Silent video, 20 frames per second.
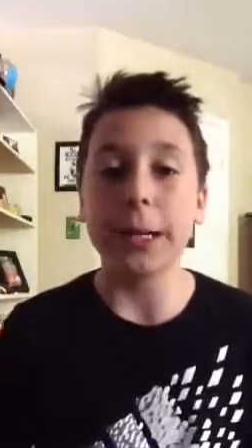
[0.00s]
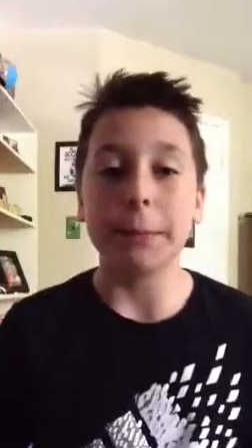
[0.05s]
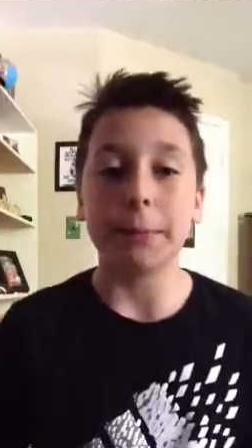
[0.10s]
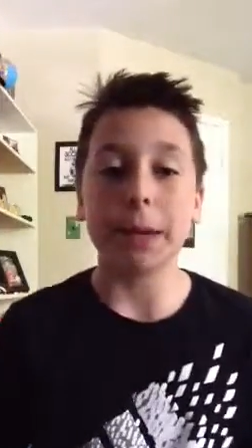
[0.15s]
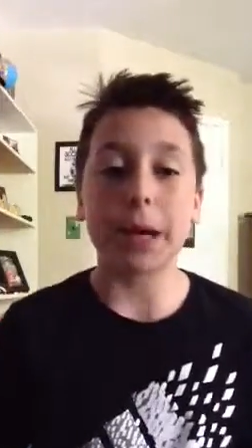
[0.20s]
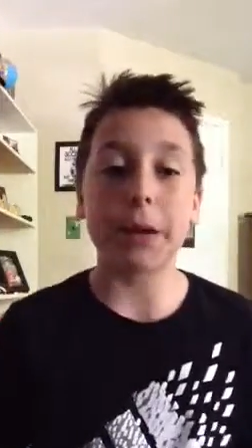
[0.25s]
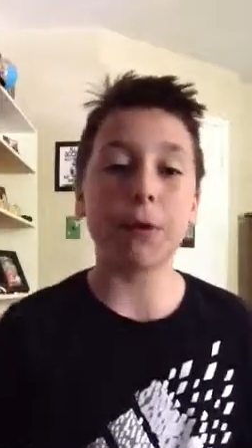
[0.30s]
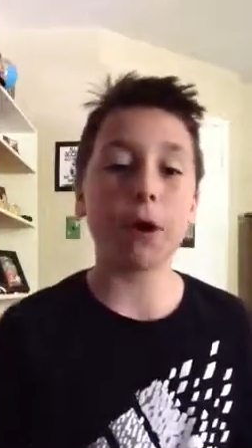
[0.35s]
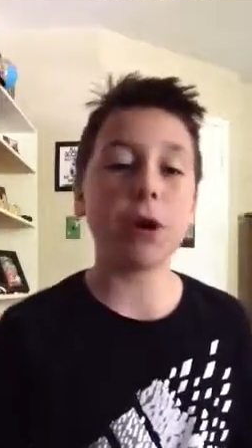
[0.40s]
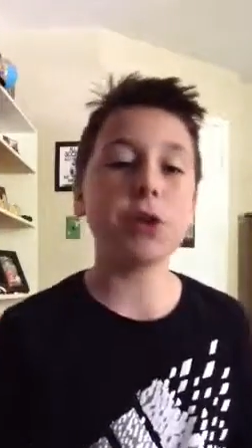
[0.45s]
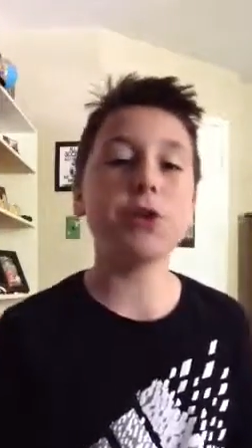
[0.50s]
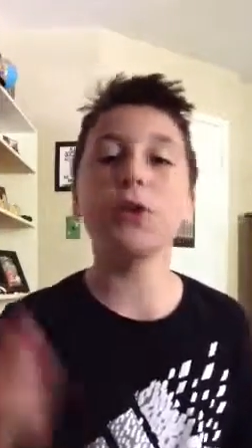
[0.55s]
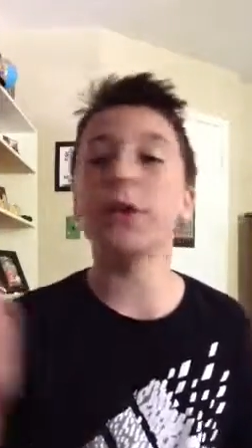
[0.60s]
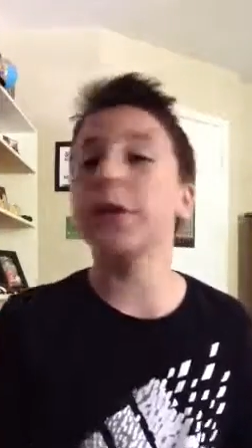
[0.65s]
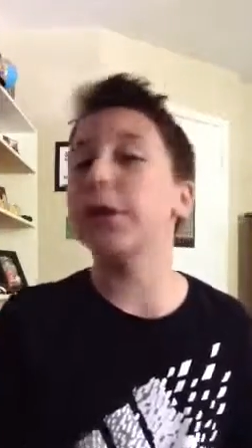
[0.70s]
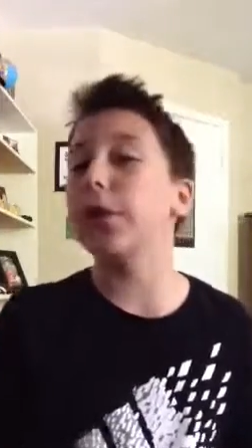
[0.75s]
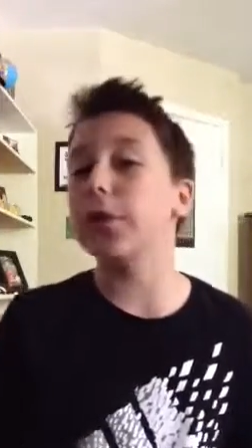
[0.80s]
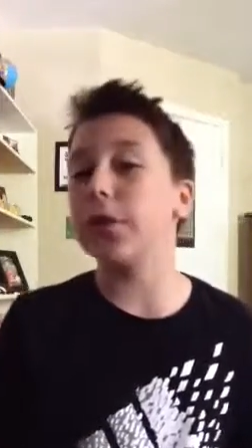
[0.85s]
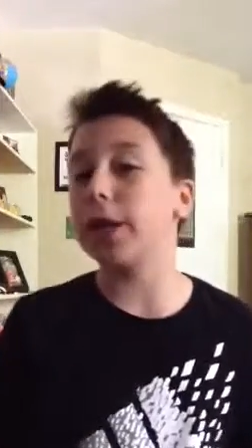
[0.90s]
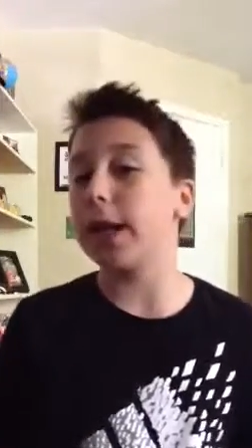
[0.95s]
but I want to do
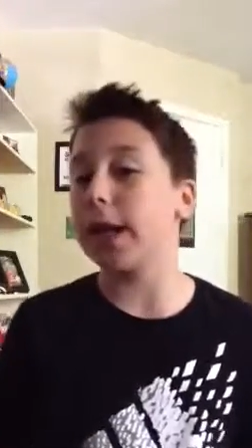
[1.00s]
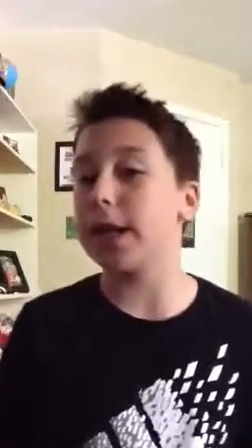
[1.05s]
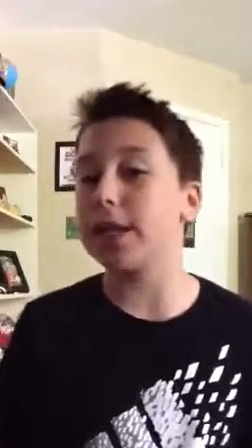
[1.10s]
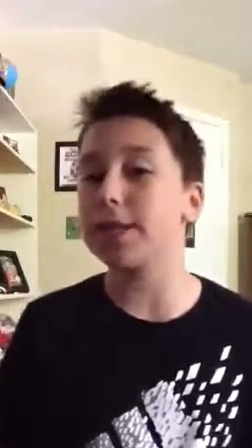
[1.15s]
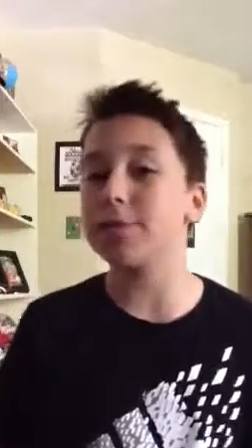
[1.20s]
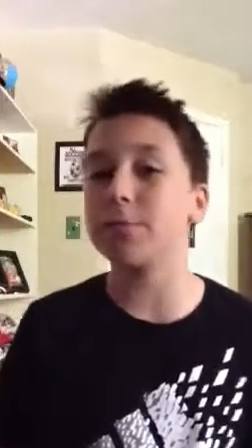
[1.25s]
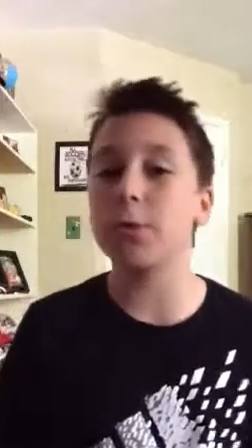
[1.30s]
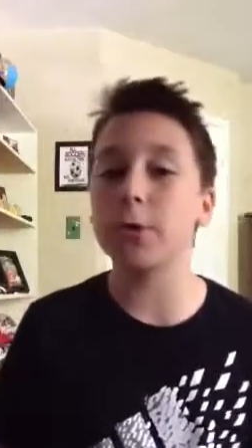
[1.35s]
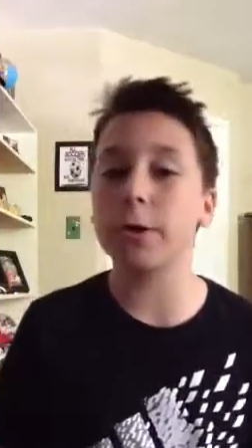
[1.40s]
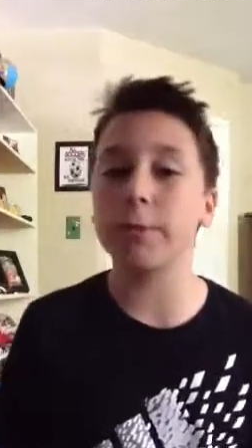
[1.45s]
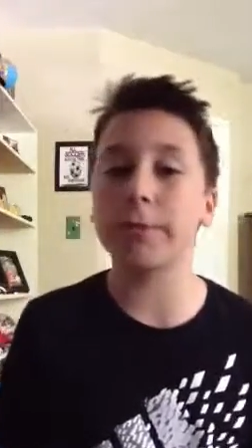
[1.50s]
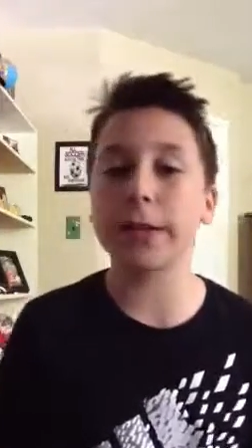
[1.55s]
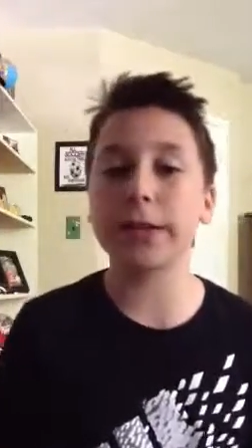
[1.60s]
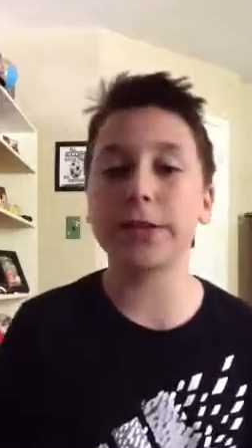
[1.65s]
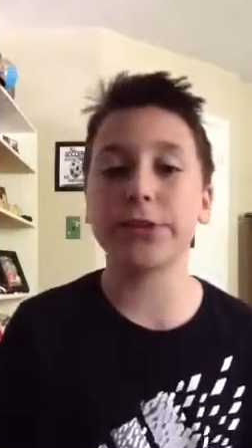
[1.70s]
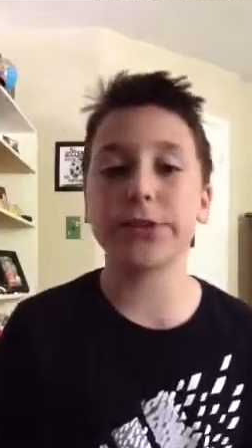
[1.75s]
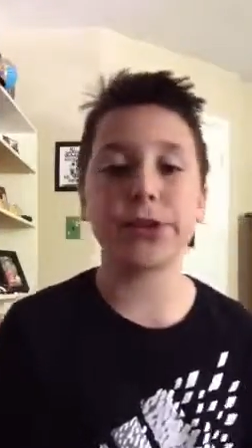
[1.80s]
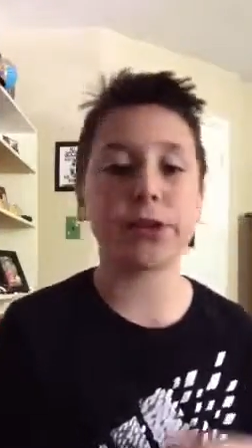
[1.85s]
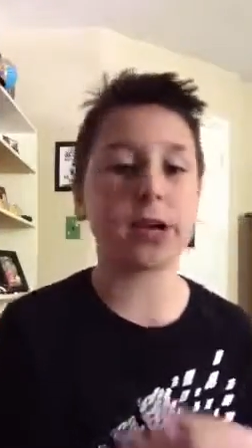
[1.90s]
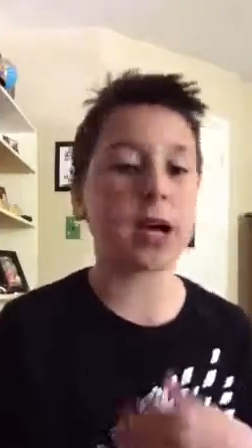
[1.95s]
Q&As more
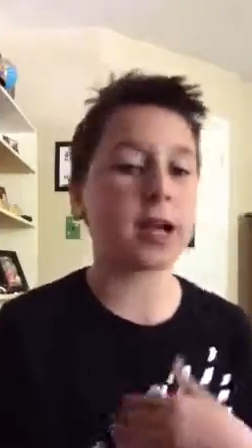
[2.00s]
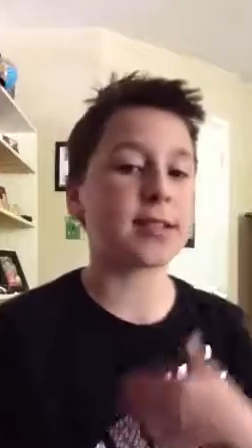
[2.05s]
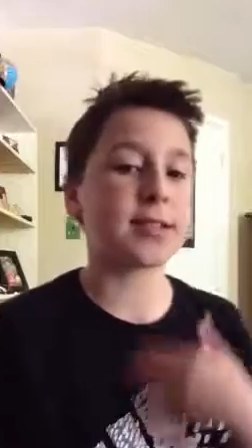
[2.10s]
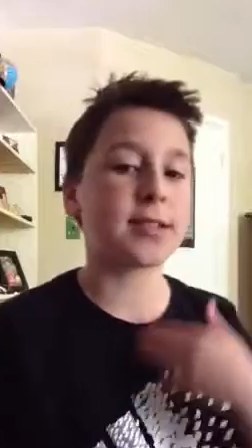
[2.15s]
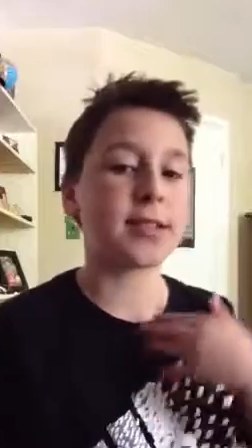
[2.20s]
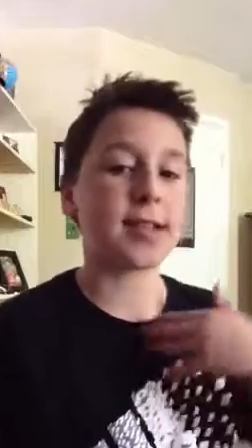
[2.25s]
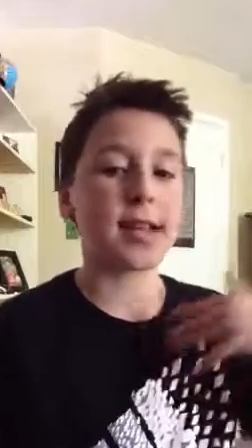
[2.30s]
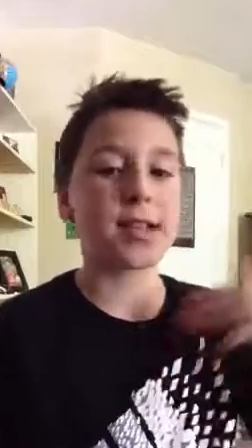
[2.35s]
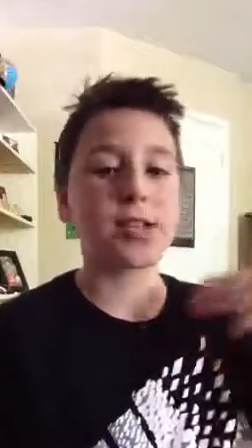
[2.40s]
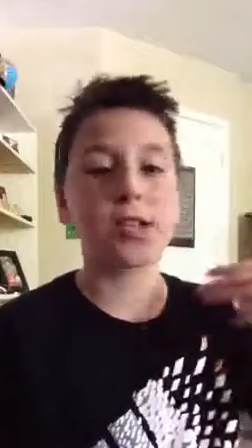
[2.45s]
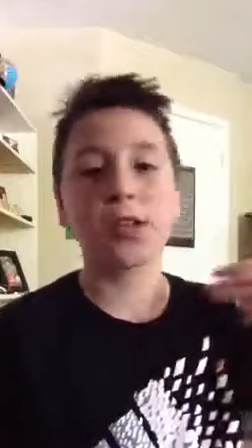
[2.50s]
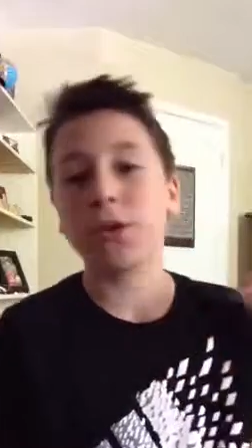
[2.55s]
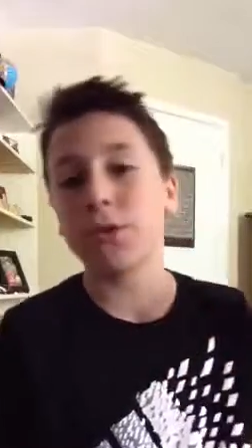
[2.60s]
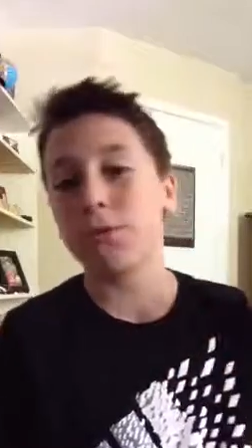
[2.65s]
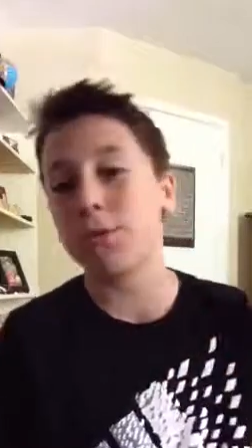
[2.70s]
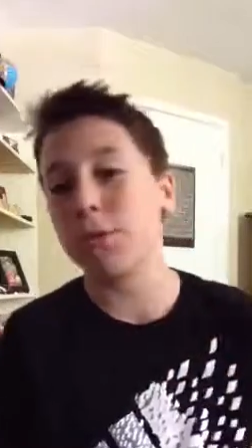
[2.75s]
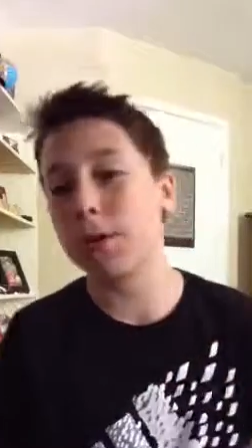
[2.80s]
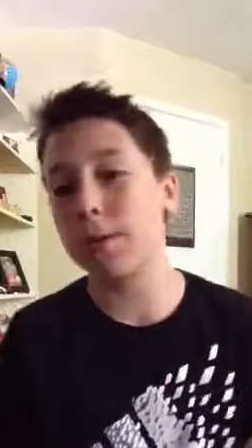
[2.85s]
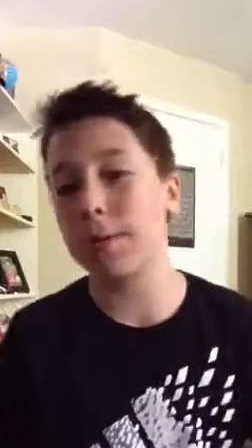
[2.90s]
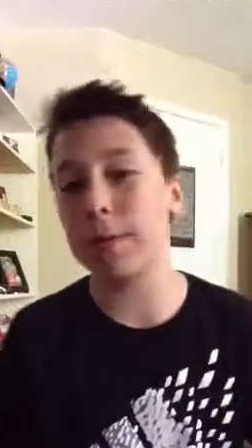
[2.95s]
because you guys get to
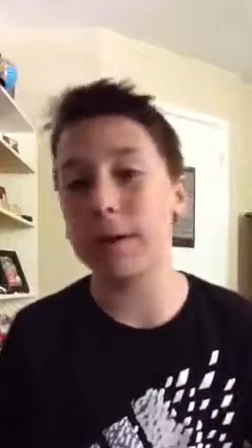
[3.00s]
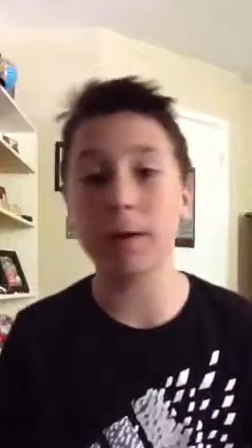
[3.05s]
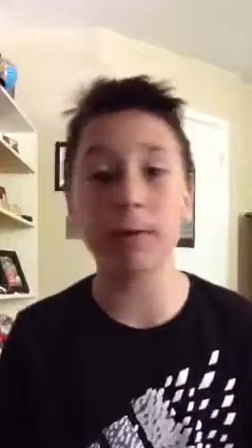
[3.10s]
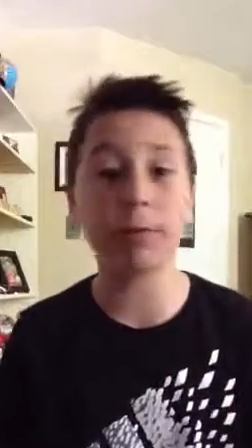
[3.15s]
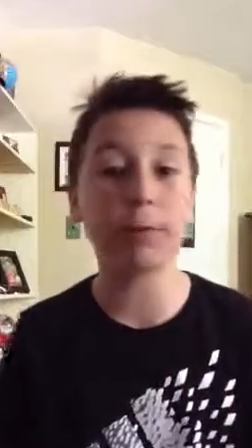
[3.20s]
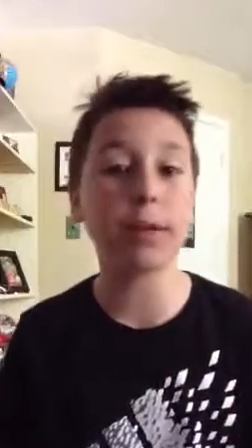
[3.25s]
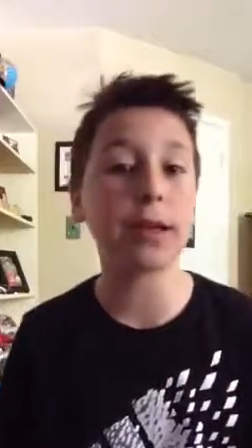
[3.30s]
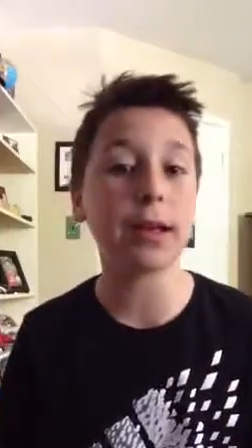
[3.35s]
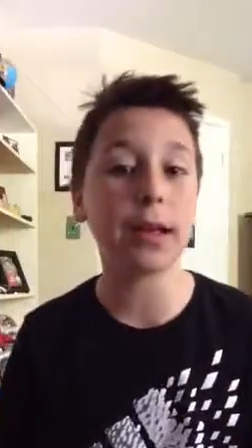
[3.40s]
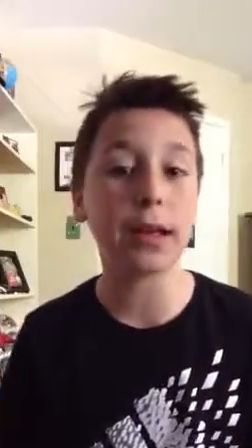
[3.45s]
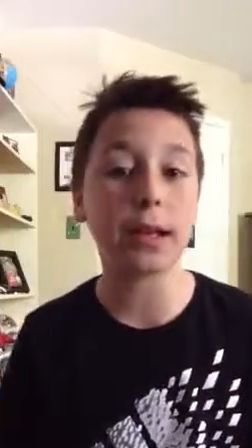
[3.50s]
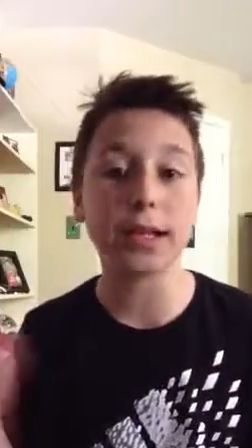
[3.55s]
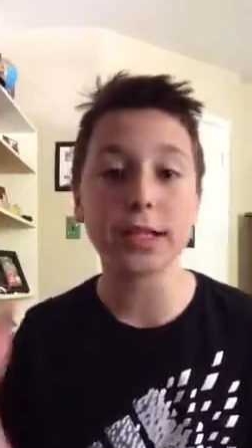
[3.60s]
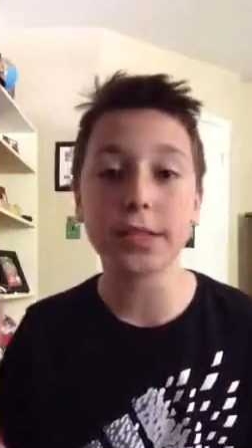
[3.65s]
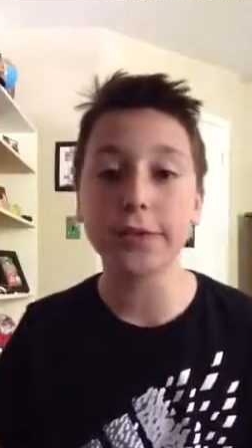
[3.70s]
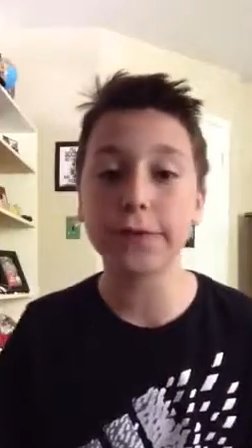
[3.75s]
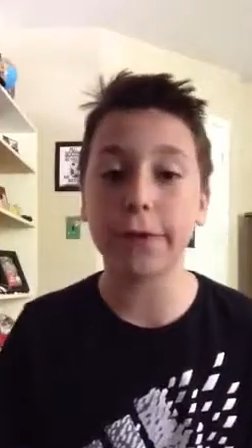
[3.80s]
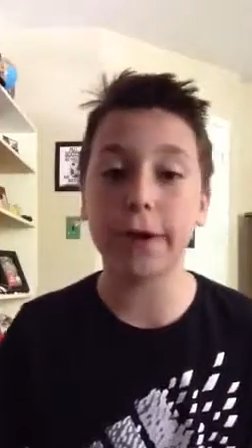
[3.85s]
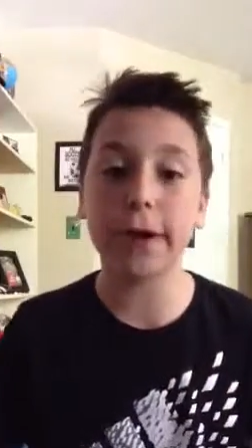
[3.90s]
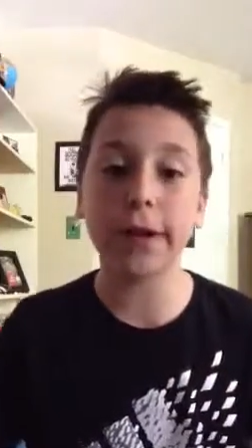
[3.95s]
know more about me and
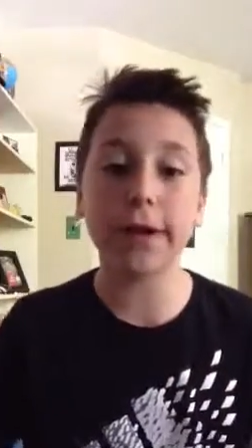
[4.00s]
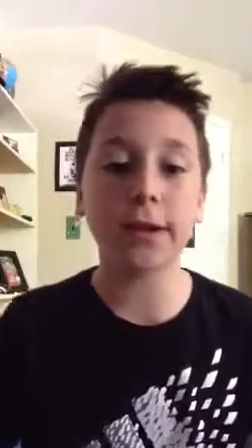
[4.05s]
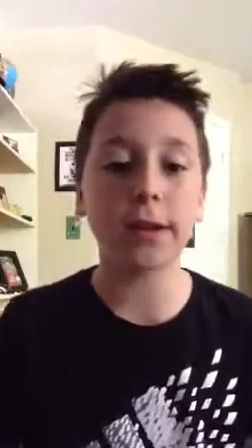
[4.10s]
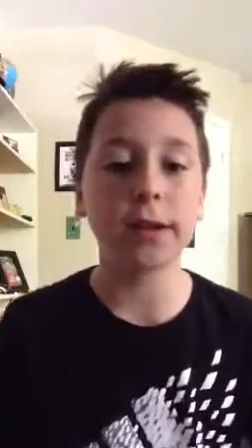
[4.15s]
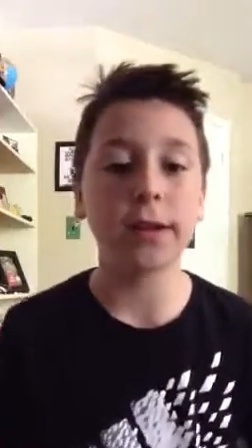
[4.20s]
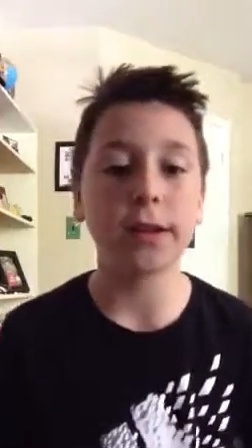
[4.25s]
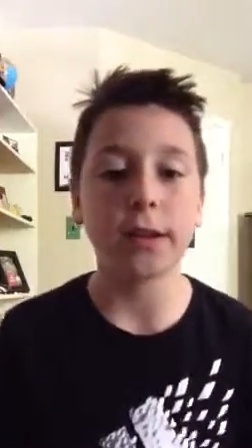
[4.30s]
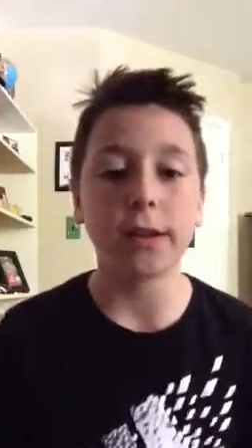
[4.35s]
it's fun.